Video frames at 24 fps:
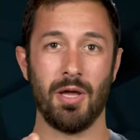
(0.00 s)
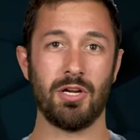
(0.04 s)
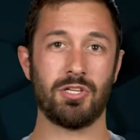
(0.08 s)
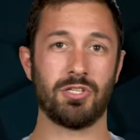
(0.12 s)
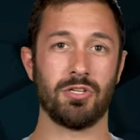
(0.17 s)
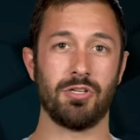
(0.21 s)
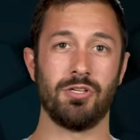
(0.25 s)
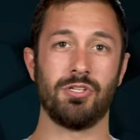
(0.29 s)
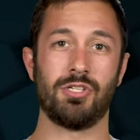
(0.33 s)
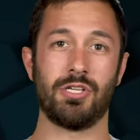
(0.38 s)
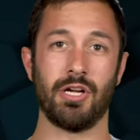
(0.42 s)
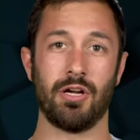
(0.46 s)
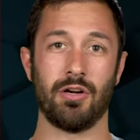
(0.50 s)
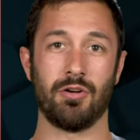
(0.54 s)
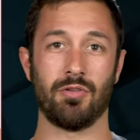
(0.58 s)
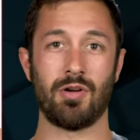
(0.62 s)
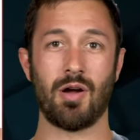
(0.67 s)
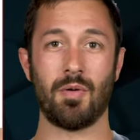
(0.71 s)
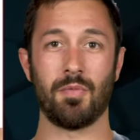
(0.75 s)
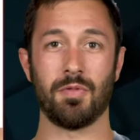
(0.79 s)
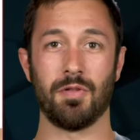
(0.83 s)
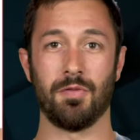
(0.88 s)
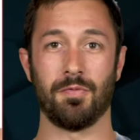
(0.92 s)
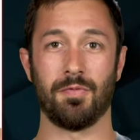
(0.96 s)
make sure you share it
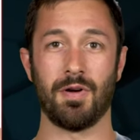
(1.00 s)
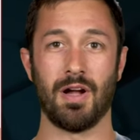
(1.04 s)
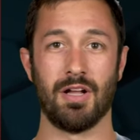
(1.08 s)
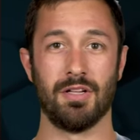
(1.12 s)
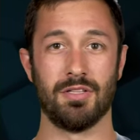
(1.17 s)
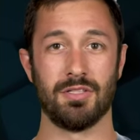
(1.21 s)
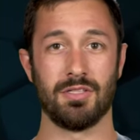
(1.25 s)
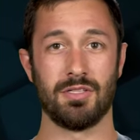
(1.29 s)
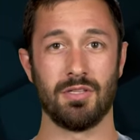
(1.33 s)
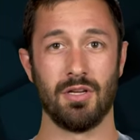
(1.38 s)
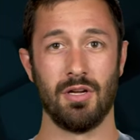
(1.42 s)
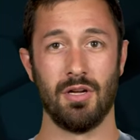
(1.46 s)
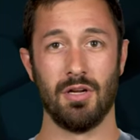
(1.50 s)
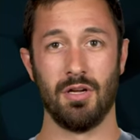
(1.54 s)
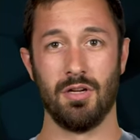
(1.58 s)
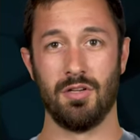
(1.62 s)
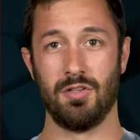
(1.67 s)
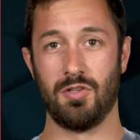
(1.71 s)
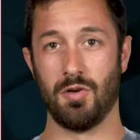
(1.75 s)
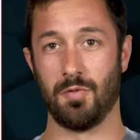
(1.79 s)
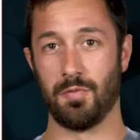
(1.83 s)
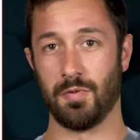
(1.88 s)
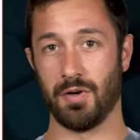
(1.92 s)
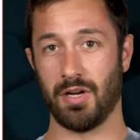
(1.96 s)
around with your friends.
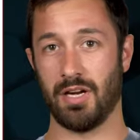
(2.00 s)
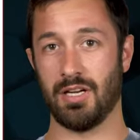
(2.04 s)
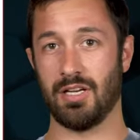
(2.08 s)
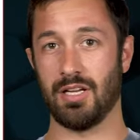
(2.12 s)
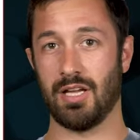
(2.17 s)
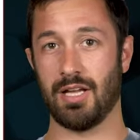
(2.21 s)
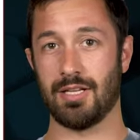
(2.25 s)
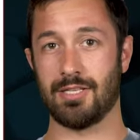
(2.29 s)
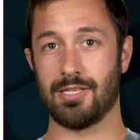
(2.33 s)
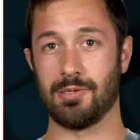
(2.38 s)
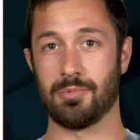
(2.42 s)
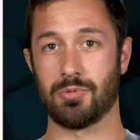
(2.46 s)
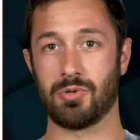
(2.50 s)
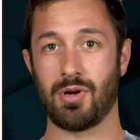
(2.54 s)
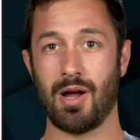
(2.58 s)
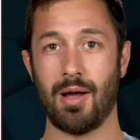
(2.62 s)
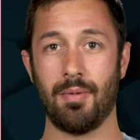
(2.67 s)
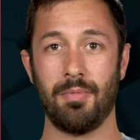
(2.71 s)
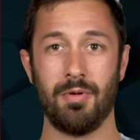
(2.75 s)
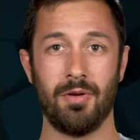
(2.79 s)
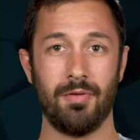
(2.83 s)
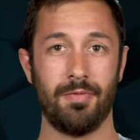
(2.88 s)
Don't forget to get subscribed,